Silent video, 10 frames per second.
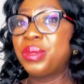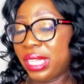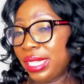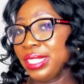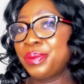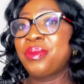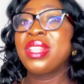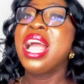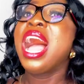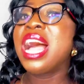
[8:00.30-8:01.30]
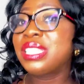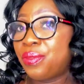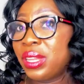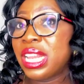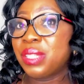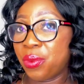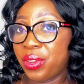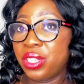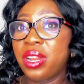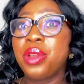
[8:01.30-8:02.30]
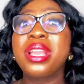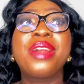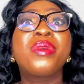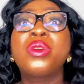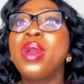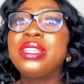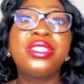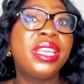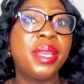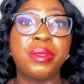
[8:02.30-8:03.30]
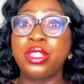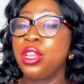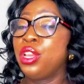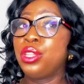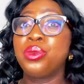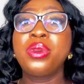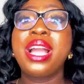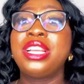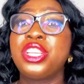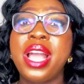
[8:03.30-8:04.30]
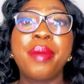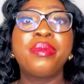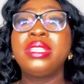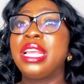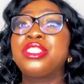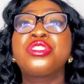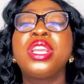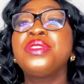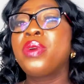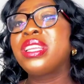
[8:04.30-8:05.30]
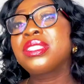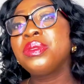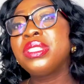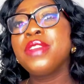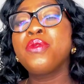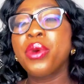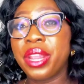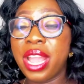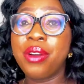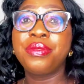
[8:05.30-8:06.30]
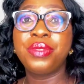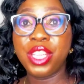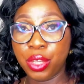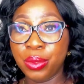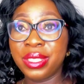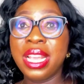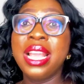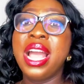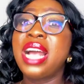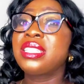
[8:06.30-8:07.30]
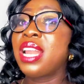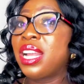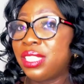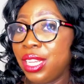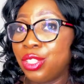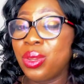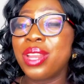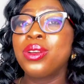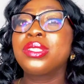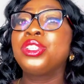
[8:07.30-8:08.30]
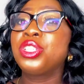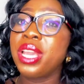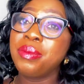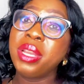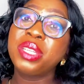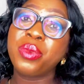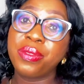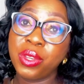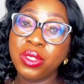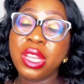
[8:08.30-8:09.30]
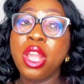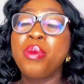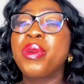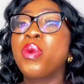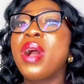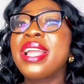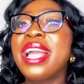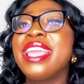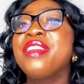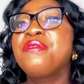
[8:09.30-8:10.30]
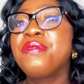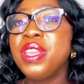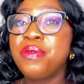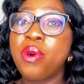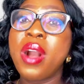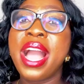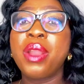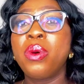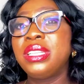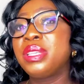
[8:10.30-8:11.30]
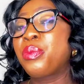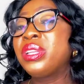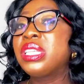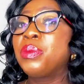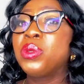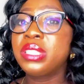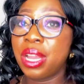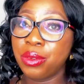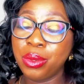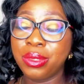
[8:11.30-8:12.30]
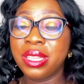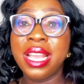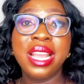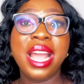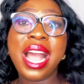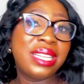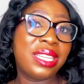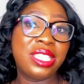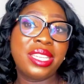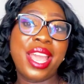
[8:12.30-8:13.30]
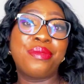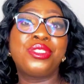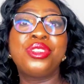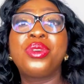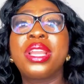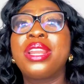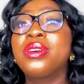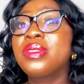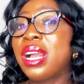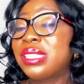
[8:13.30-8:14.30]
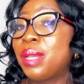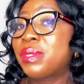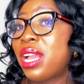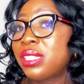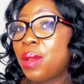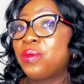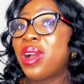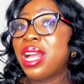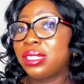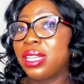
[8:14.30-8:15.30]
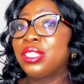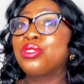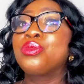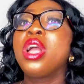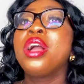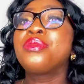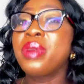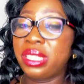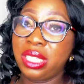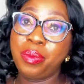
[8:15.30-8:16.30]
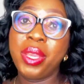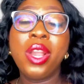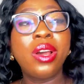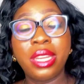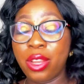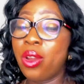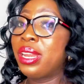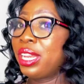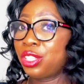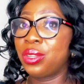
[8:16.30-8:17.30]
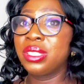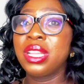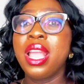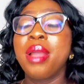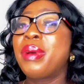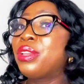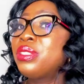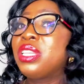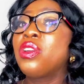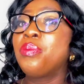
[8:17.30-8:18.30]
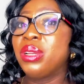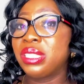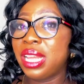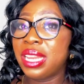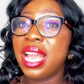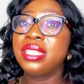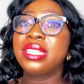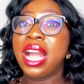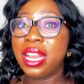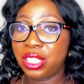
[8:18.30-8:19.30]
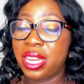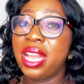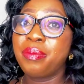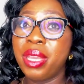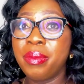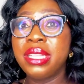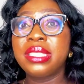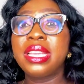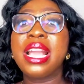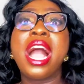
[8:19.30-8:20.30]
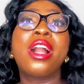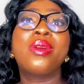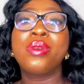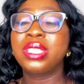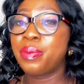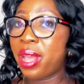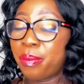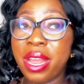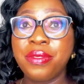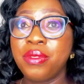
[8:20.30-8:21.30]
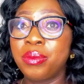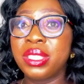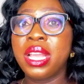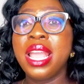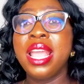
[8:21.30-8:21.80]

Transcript: sets. As a fitness professional, you can request tips through Cash App in exchange for exclusive workout videos. As an artist, you can also share image previews but require a fee for high-quality printable downloads. As a chef, do you know you can also accept Cash App for access to recipe collections by using your personalized Cash Tag payments link across platforms?